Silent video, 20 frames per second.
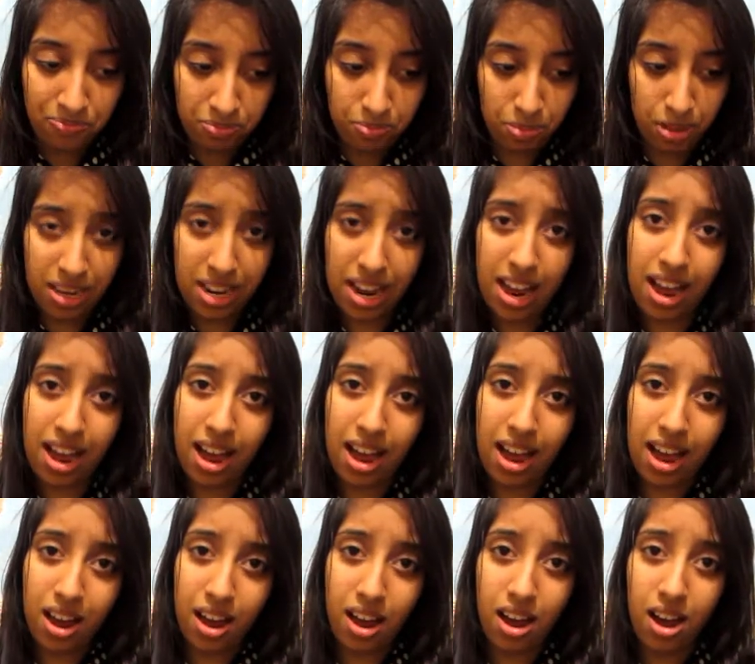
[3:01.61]
But yeah,
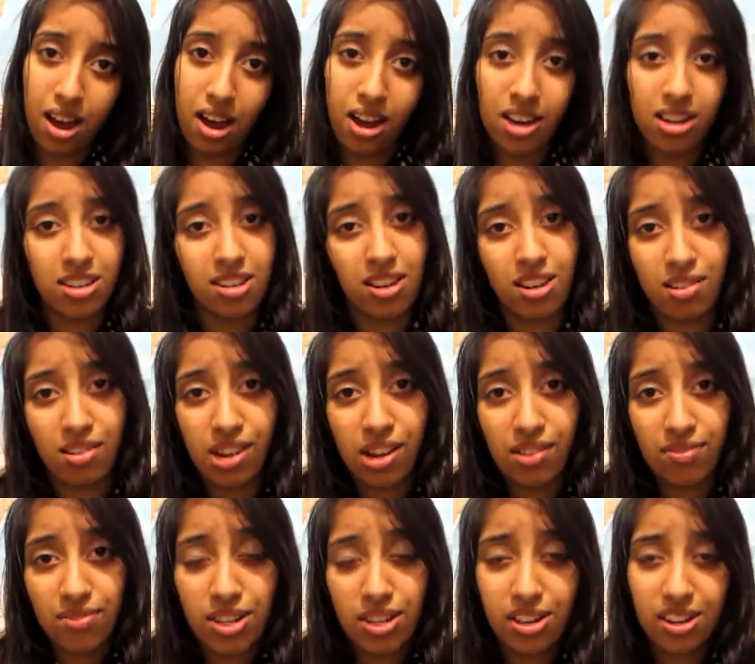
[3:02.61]
I don't know.
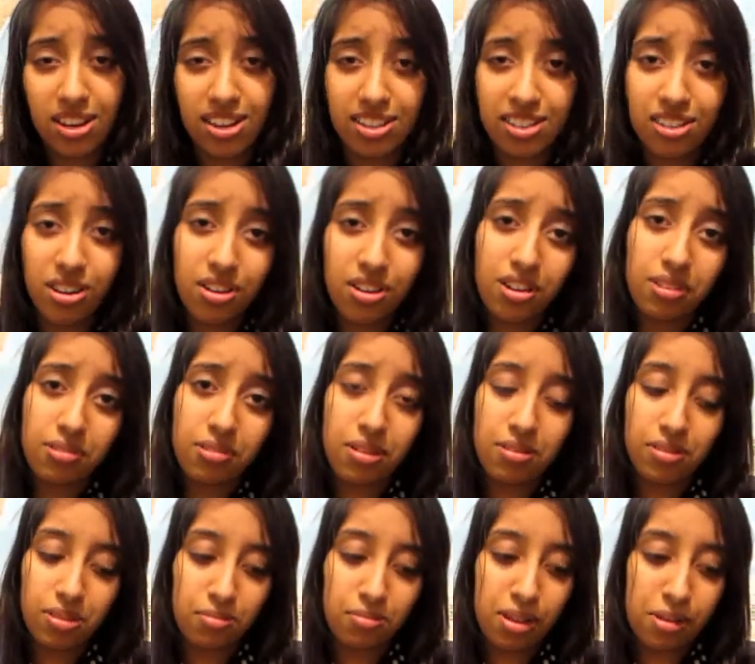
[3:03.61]
If you guys don't
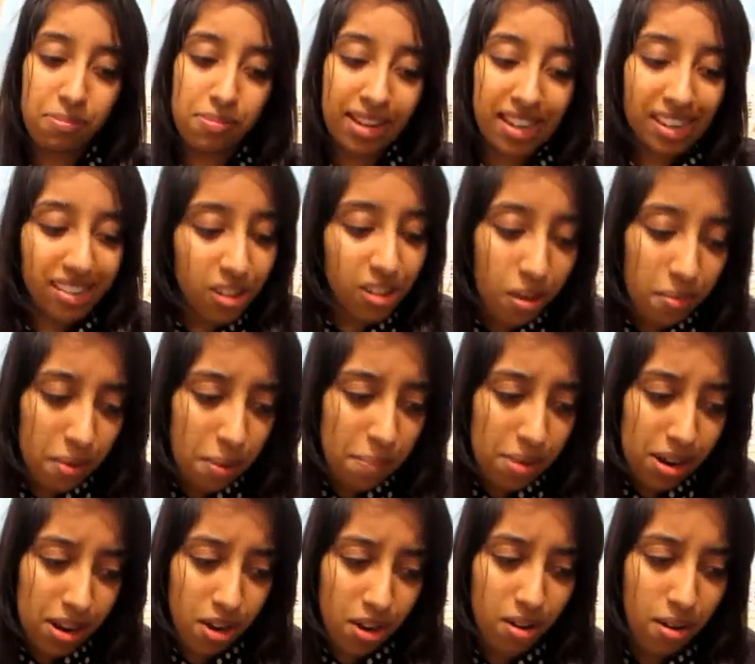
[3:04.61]
agree with me, please comment
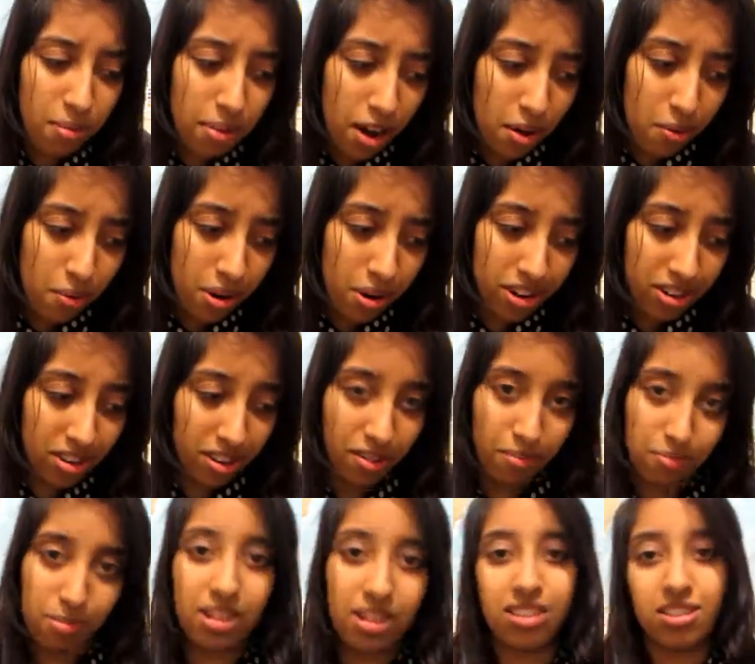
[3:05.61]
below about why
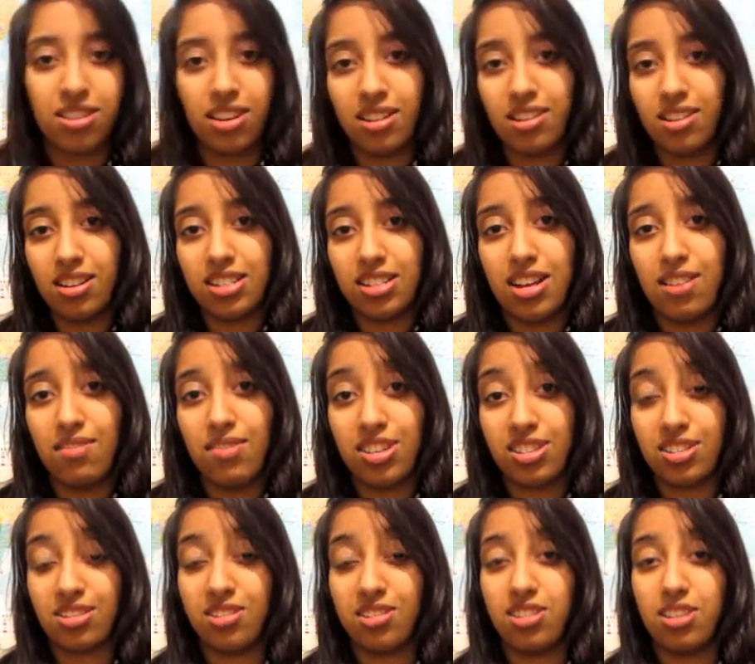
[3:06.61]
not because I'd like to have a
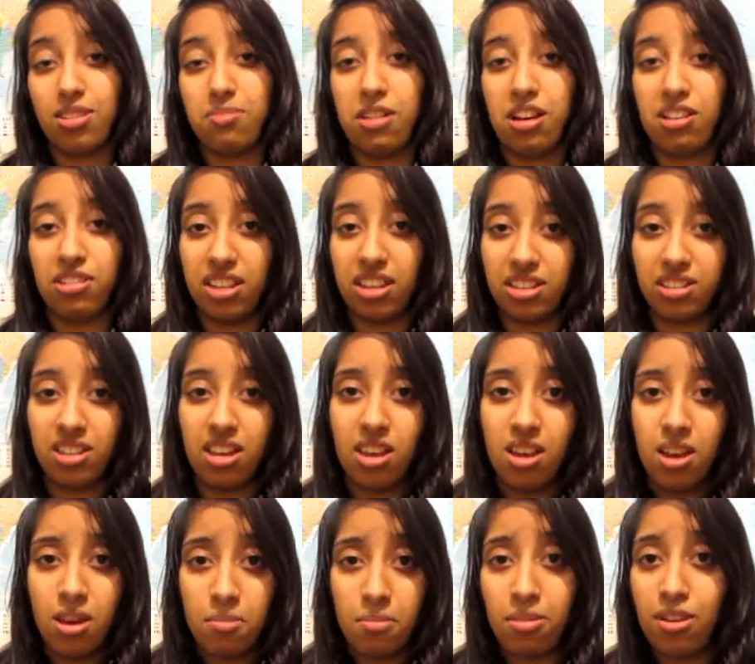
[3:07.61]
discussion about this.
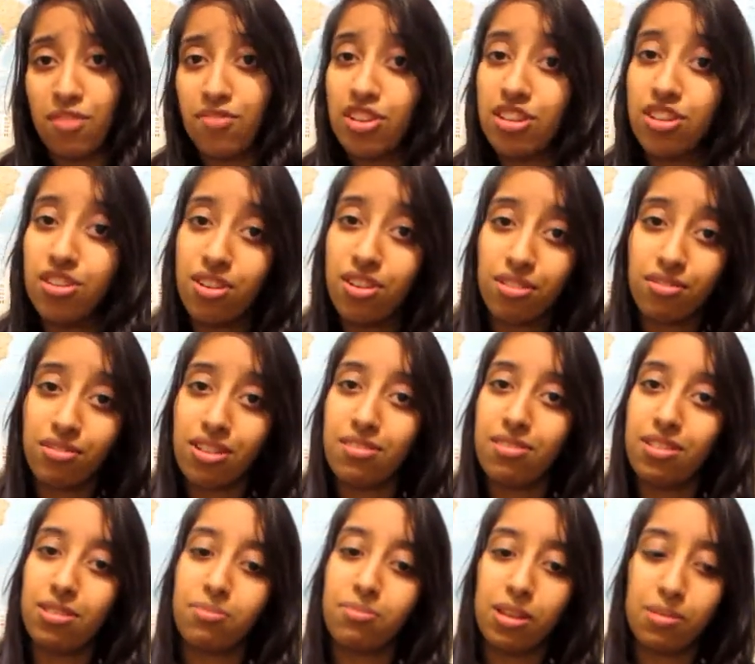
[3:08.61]
But if you do agree
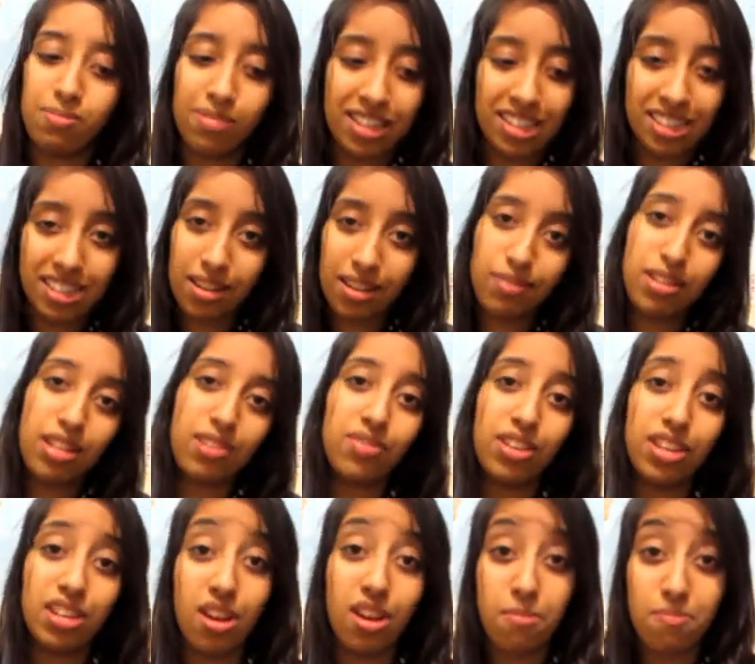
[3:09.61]
with me, please give this
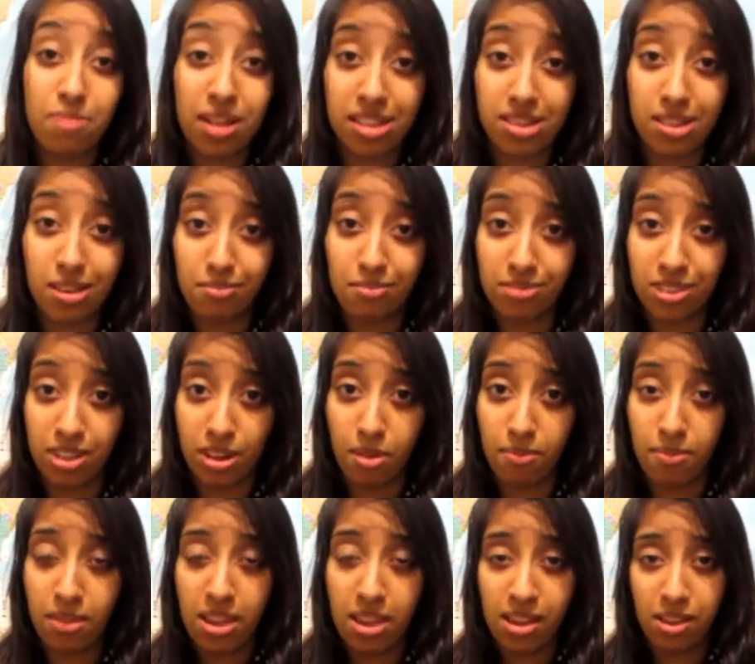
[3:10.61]
video a big thumbs
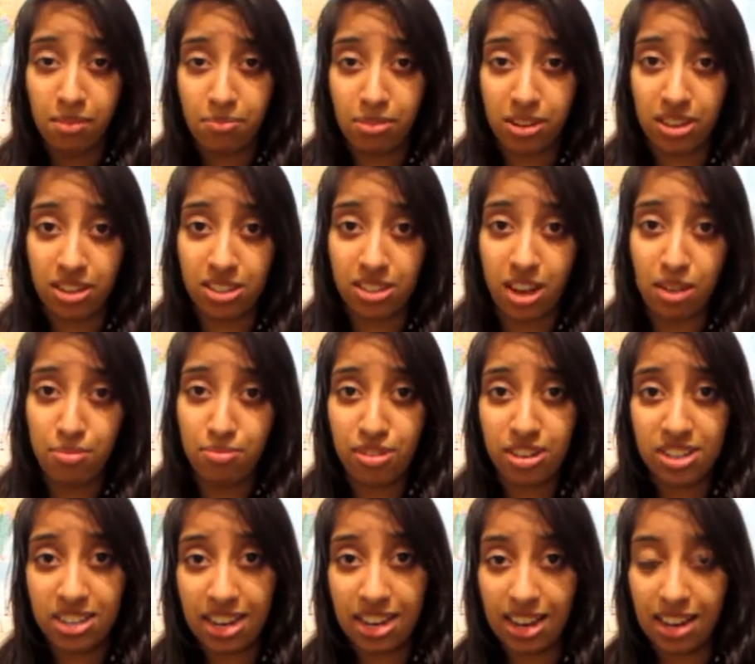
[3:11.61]
up because I
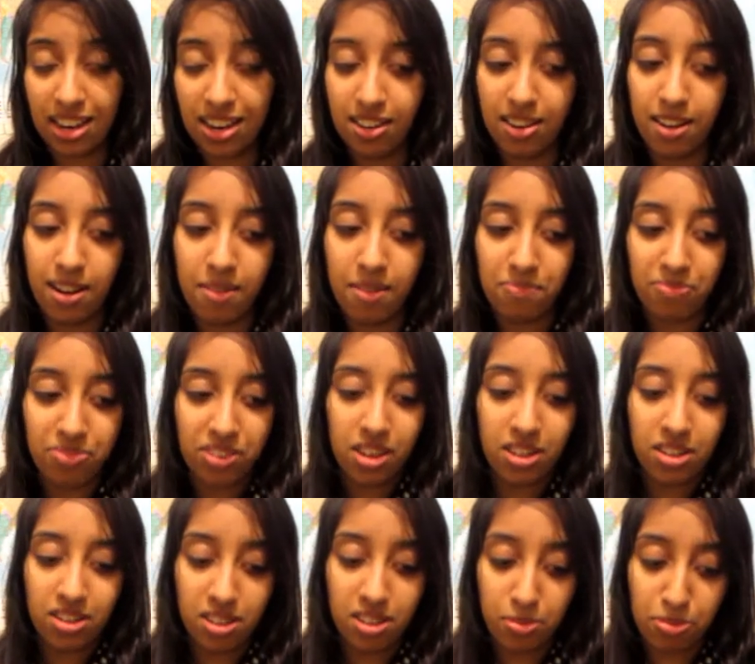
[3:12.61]
appreciate it a lot.
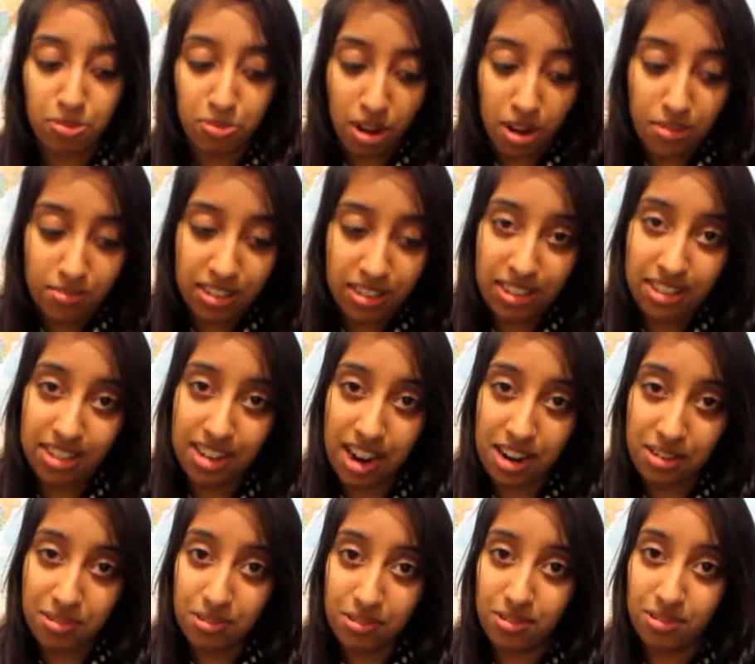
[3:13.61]
Subscribe to the
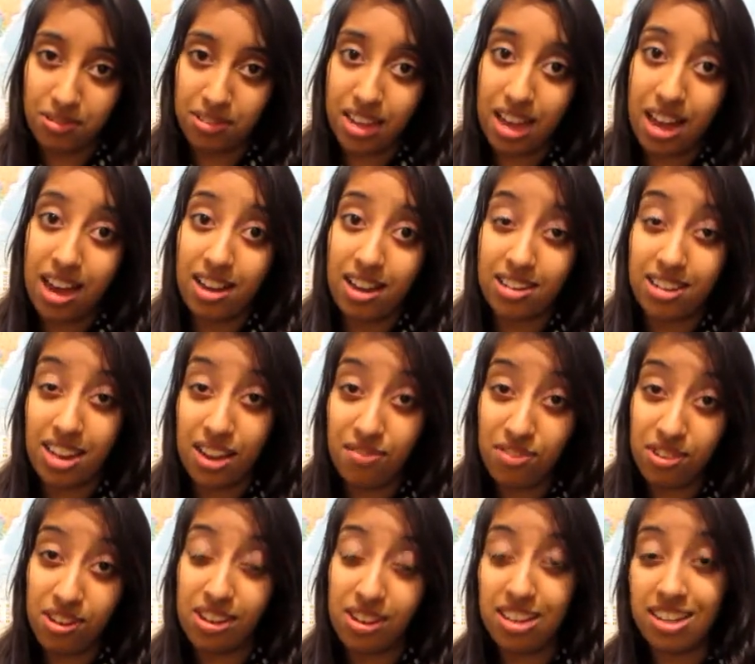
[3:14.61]
channels and
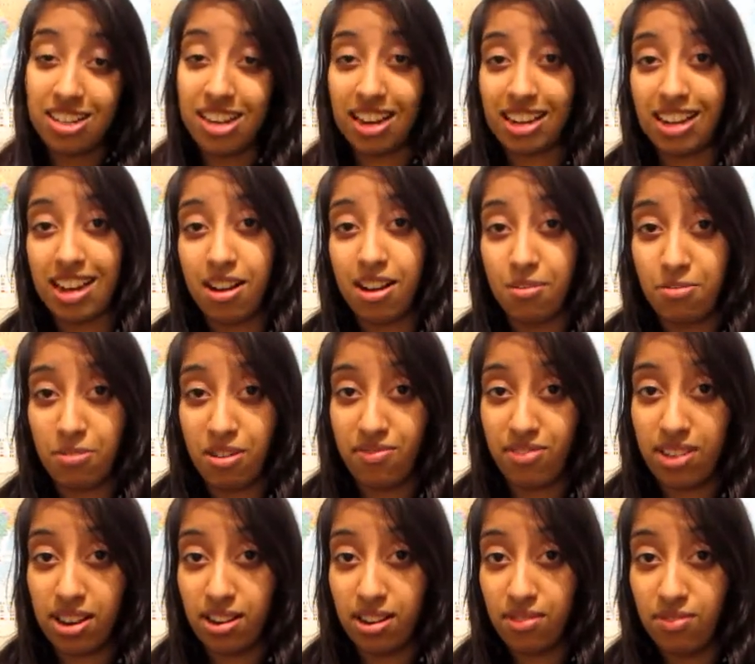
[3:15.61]
definitely check out my
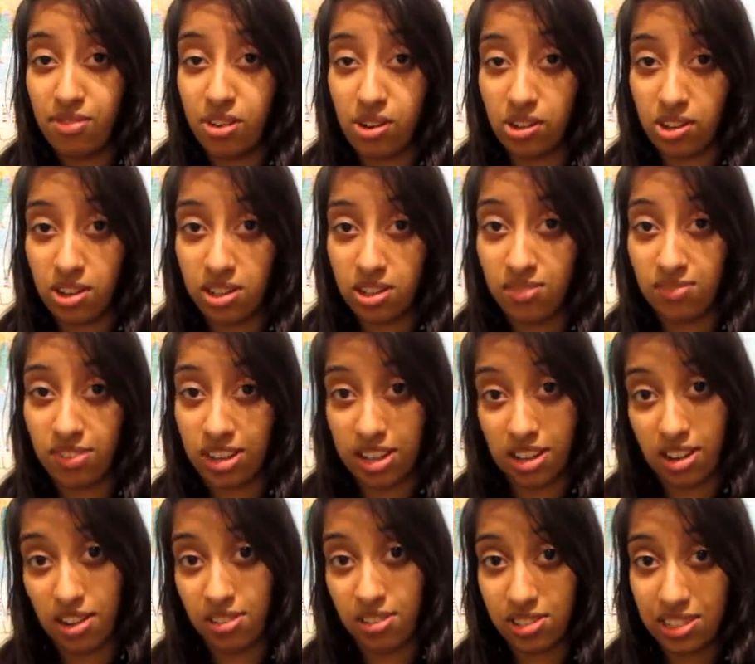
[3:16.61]
fellow vloggers'
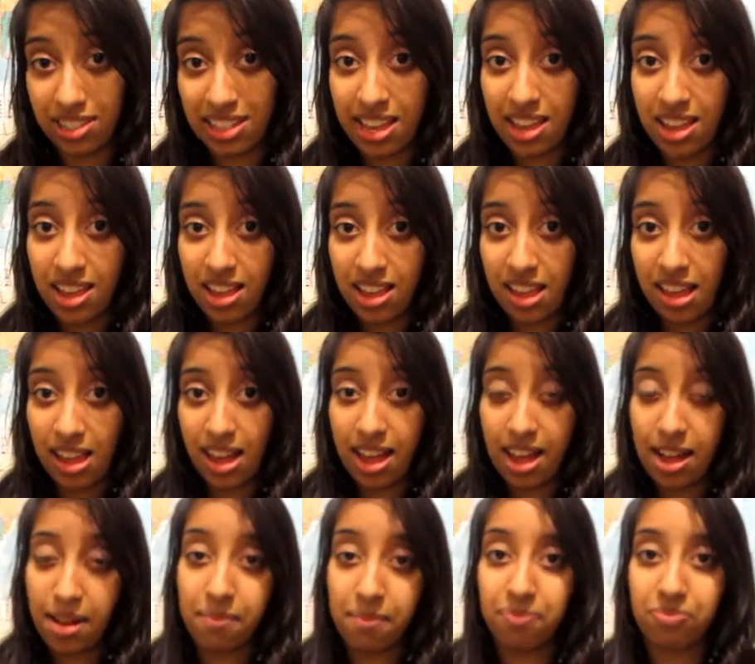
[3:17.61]
videos.
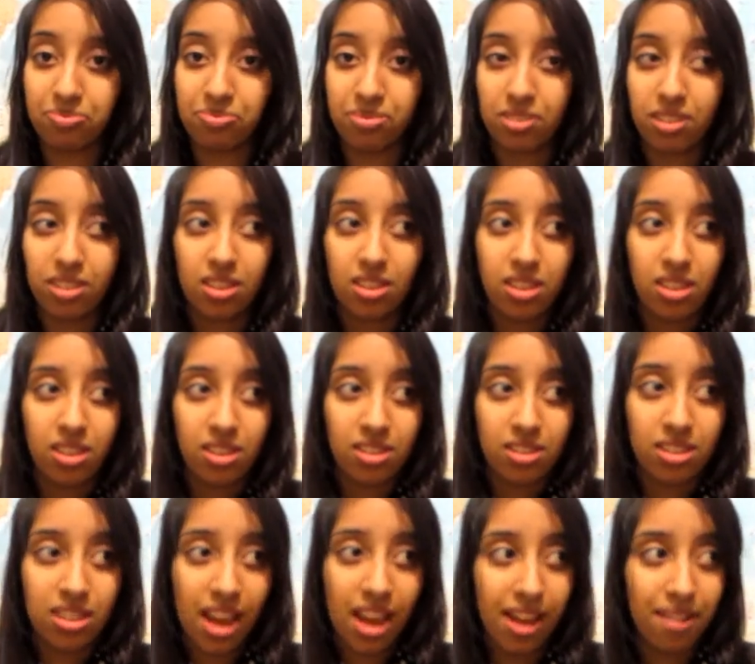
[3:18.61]
Um,
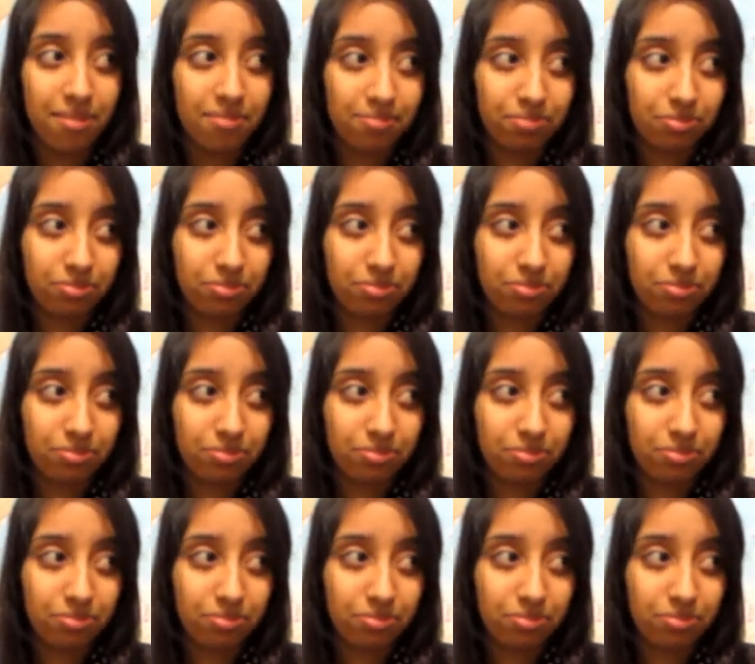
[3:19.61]
yeah.